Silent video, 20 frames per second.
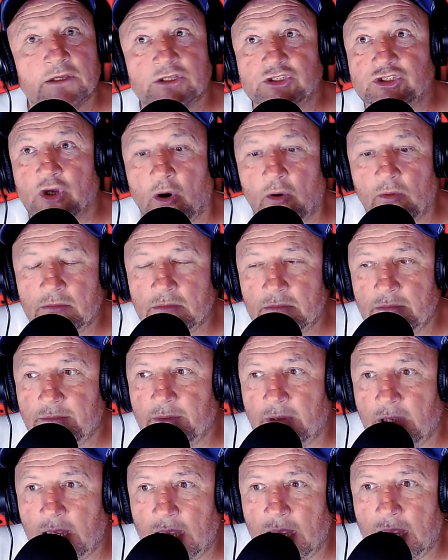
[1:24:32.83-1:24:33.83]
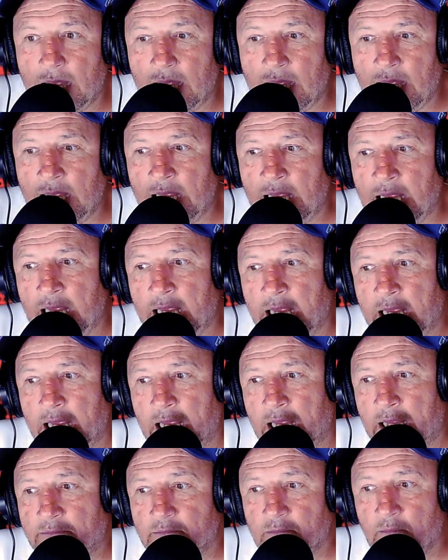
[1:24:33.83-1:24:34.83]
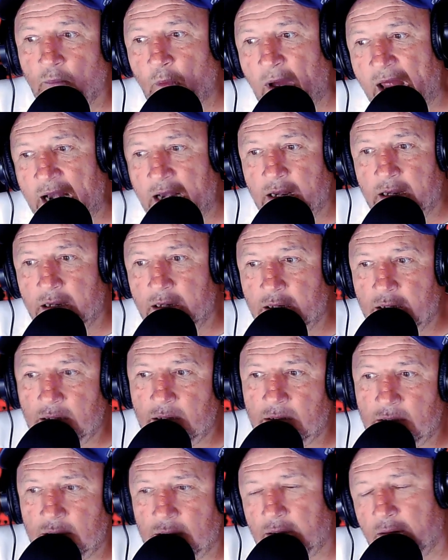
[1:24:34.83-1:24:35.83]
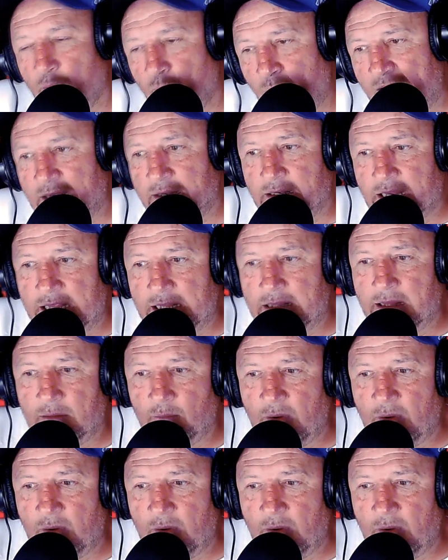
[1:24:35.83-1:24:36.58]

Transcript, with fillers: So um, when when uh,